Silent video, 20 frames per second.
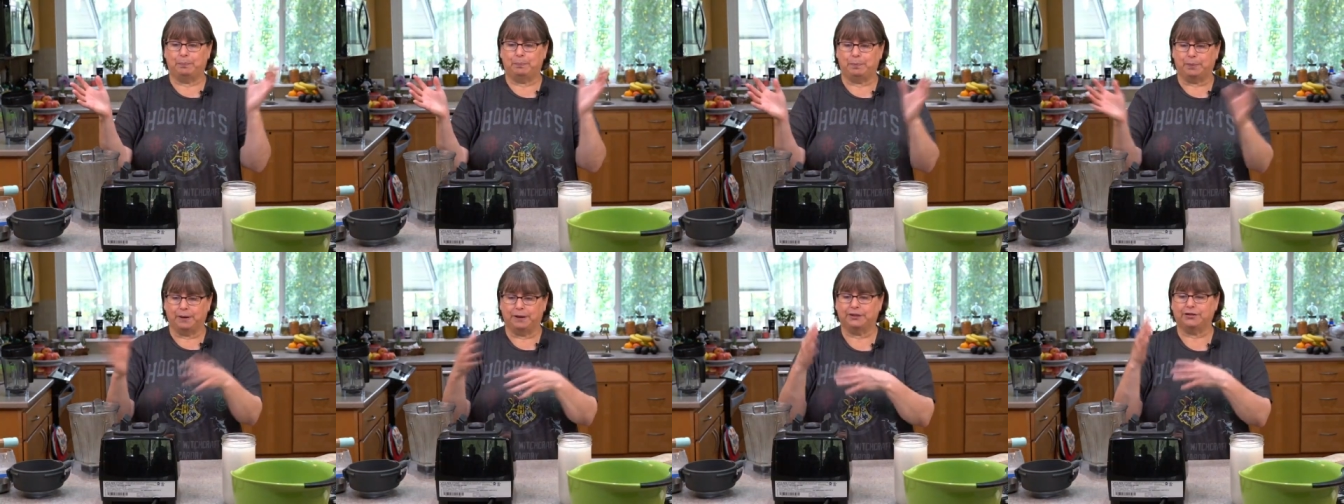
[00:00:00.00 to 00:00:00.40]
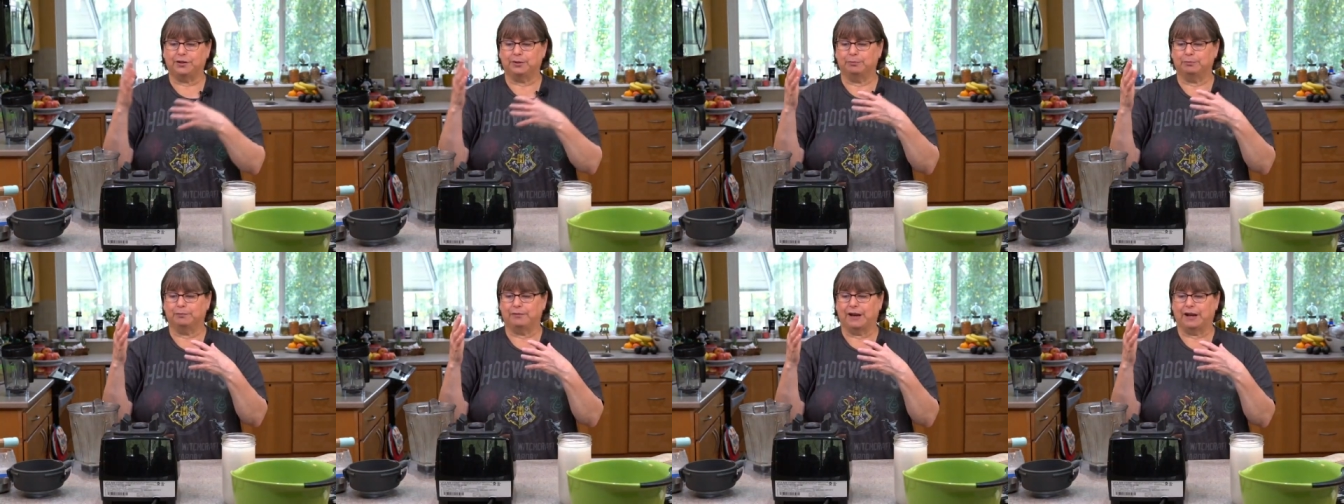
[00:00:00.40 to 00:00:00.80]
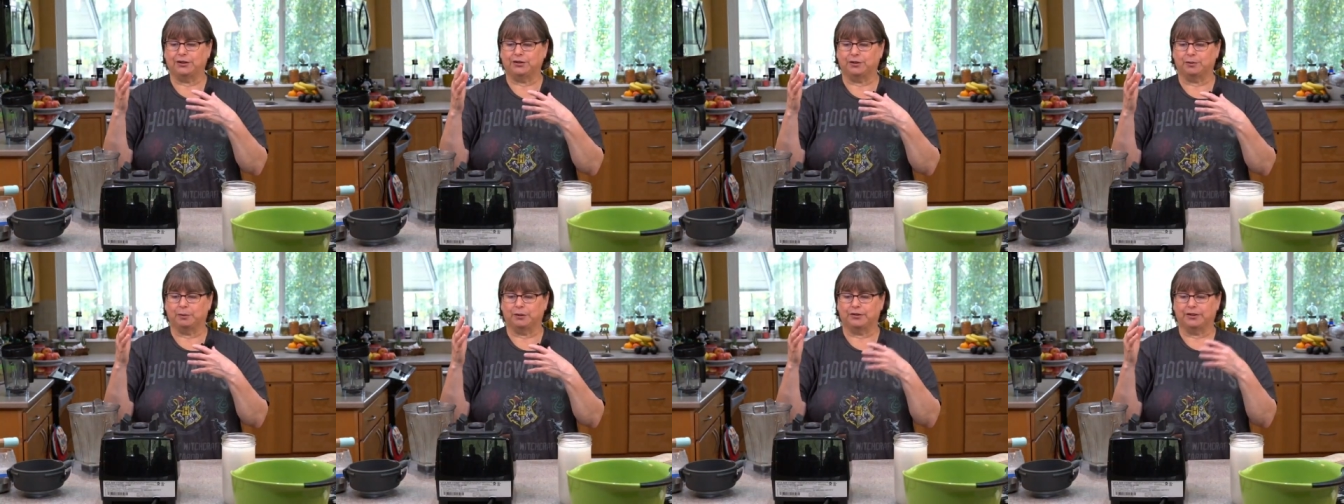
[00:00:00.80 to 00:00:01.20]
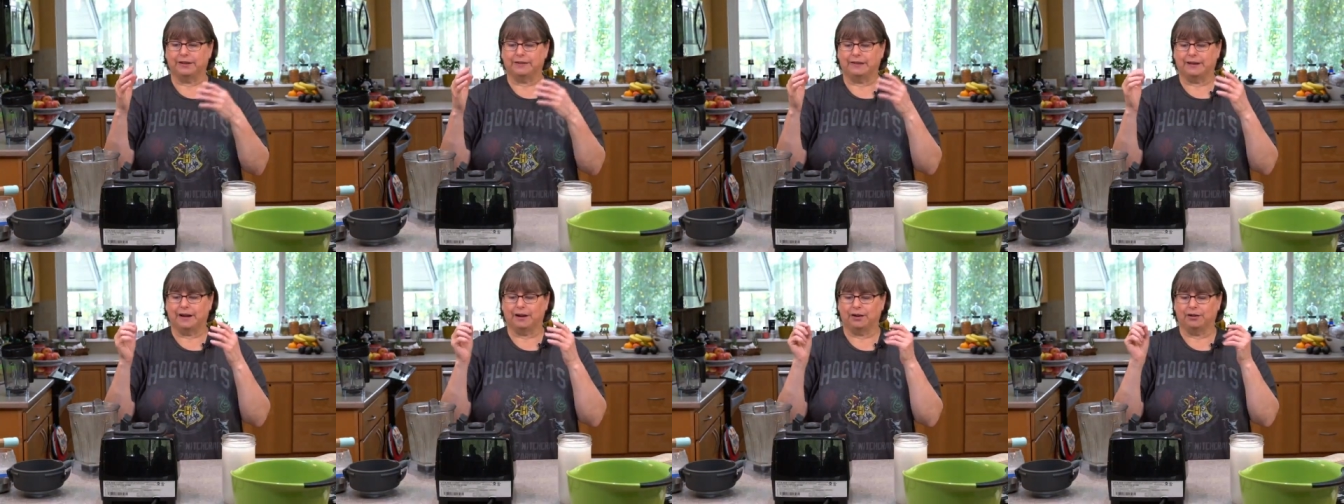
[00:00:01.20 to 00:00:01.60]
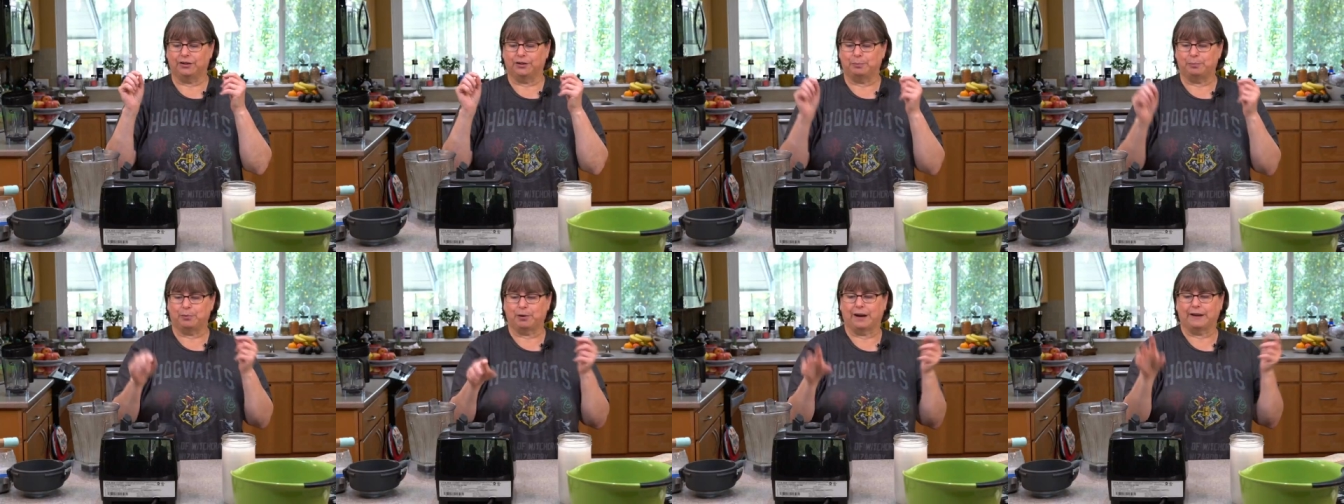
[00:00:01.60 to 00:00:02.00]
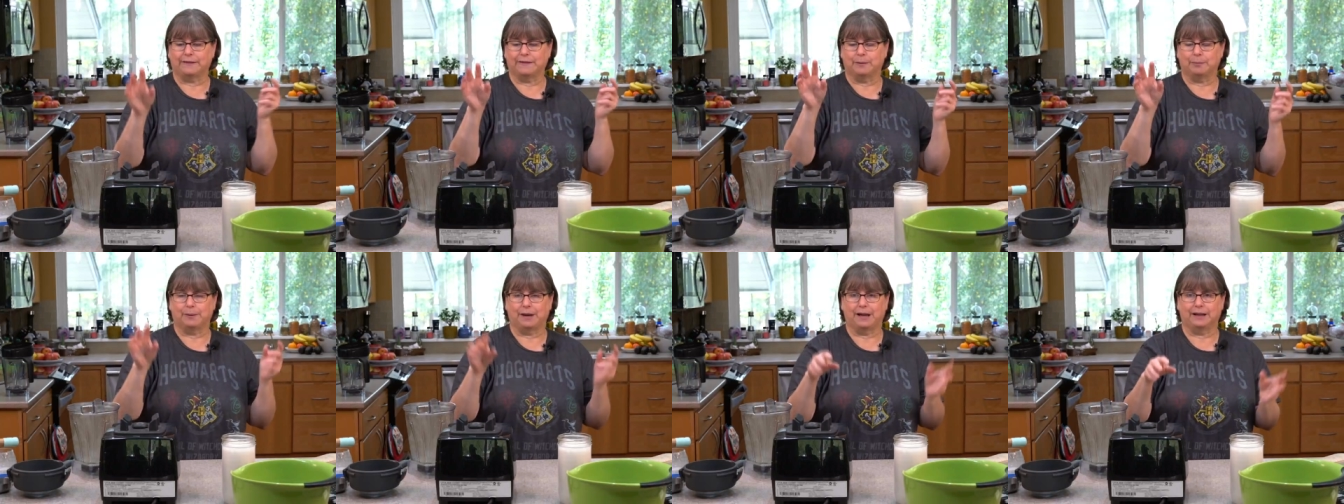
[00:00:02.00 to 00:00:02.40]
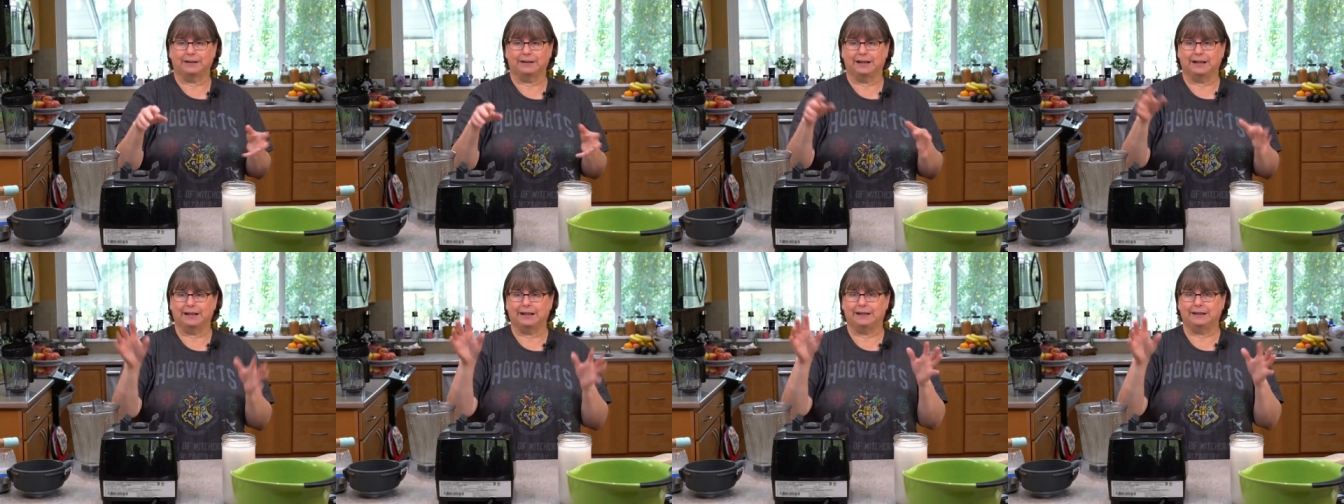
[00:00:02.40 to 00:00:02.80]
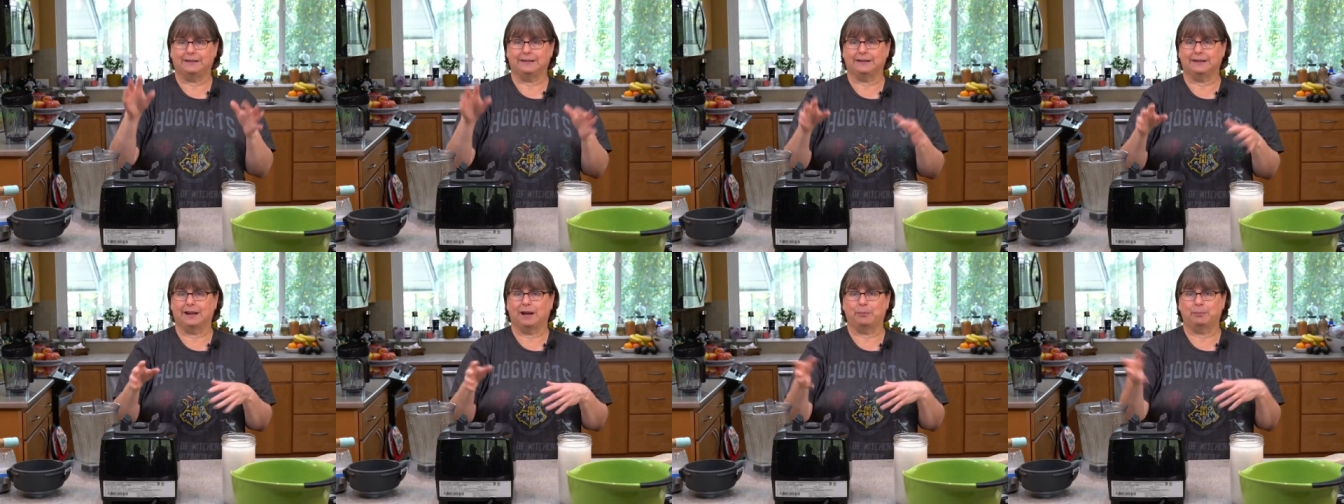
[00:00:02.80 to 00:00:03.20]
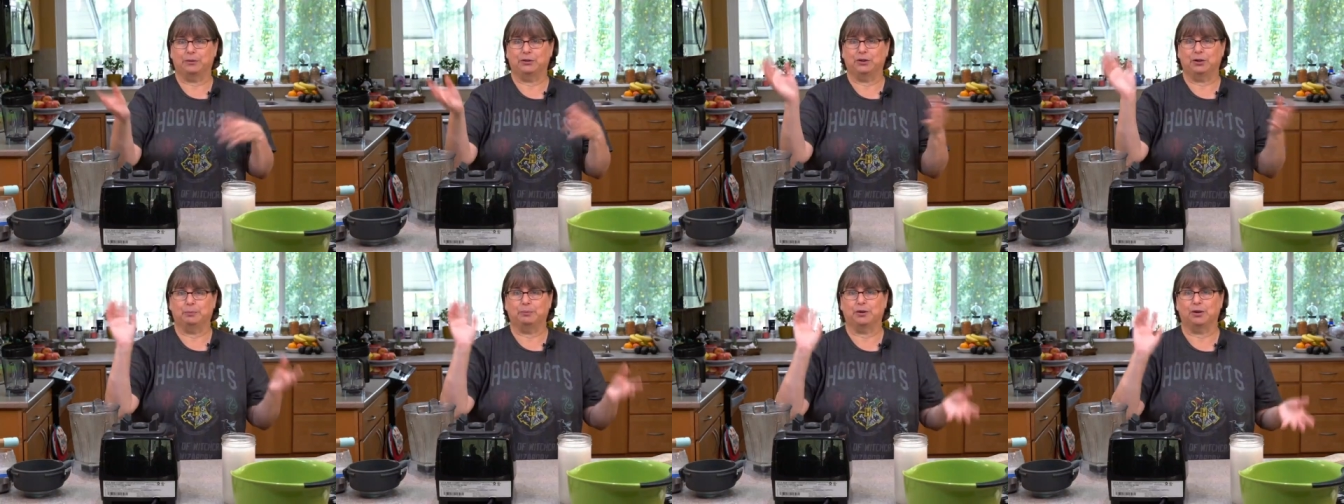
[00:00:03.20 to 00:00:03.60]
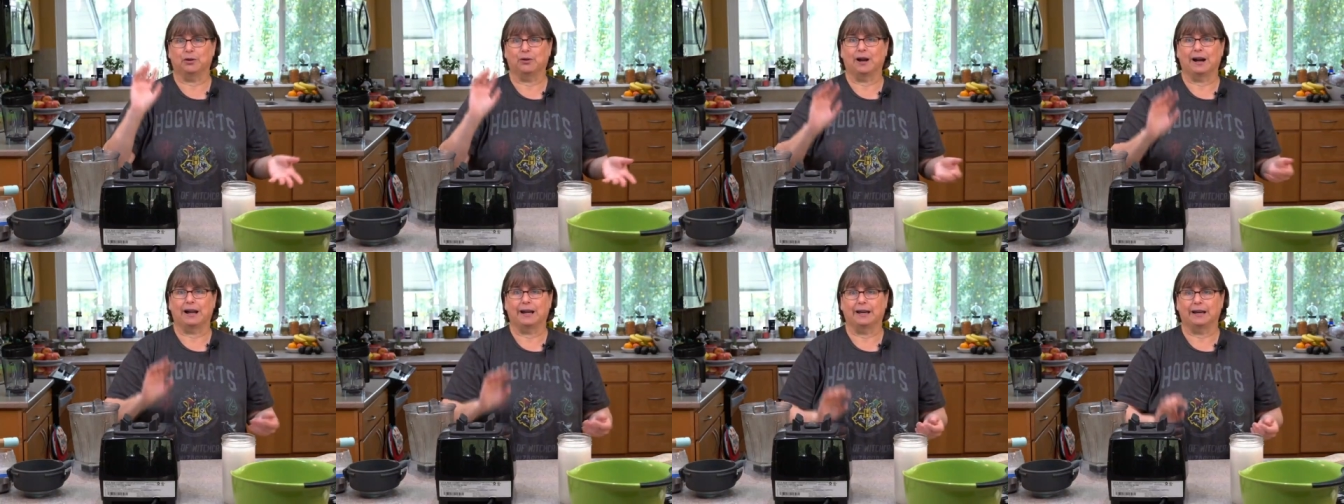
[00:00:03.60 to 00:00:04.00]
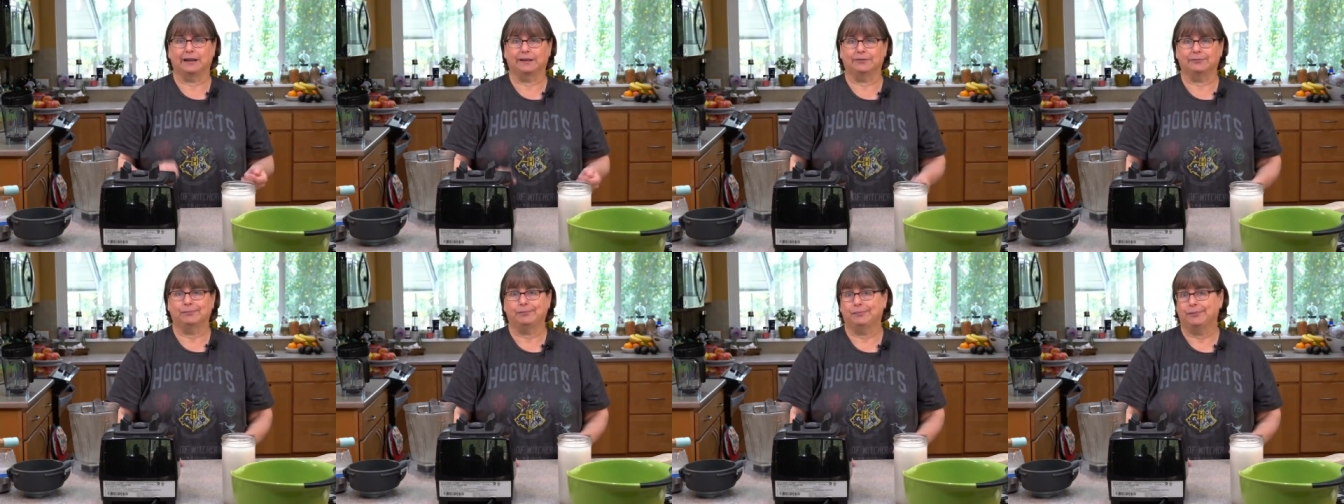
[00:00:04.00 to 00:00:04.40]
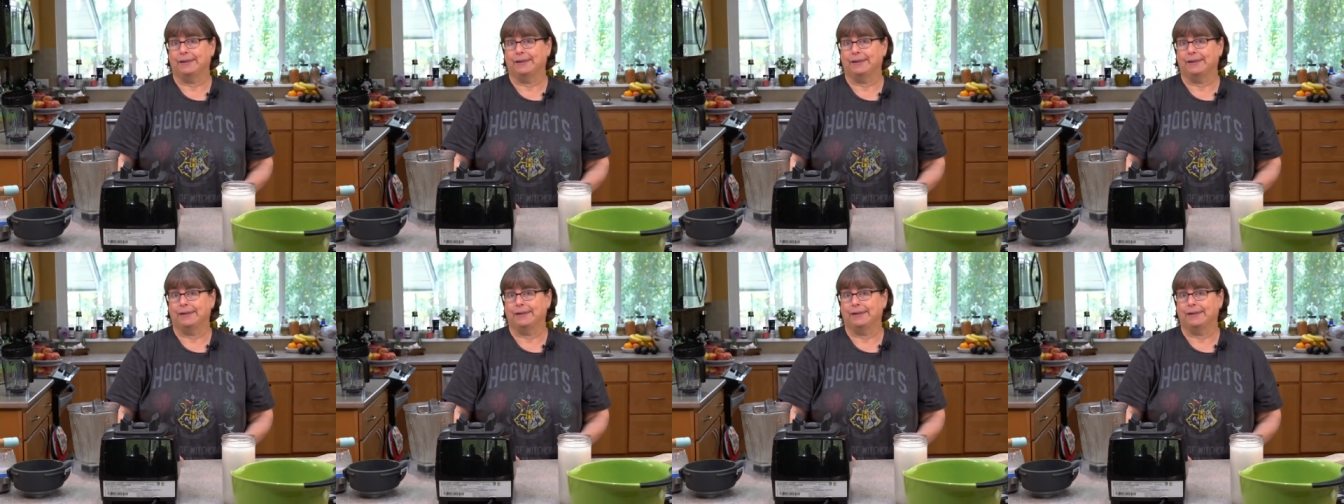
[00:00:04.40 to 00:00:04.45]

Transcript: put some vegetables in there, you press a button, it heats it up, and you puree it